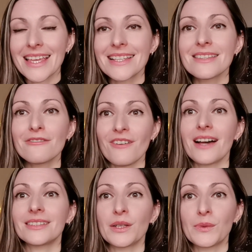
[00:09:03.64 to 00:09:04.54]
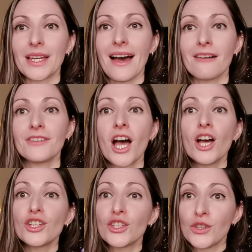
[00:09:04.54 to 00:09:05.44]
is the fact that we have
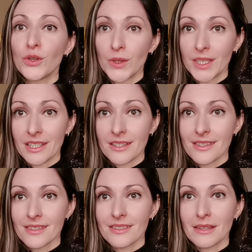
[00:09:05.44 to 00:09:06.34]
Uranus,